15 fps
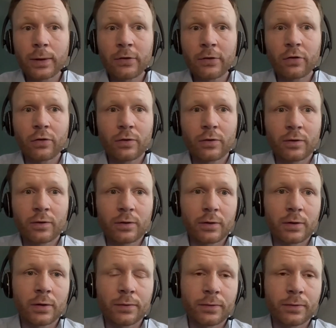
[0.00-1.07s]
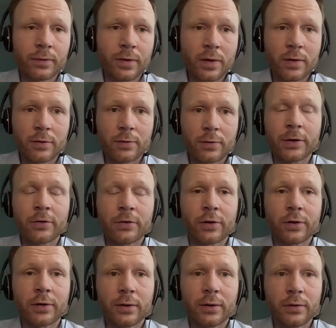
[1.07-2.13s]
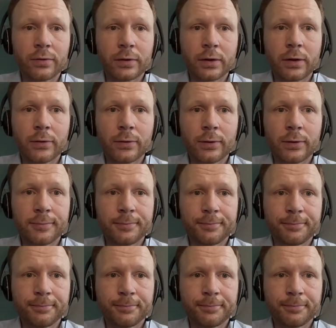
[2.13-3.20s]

restrictions of the structure of a loan.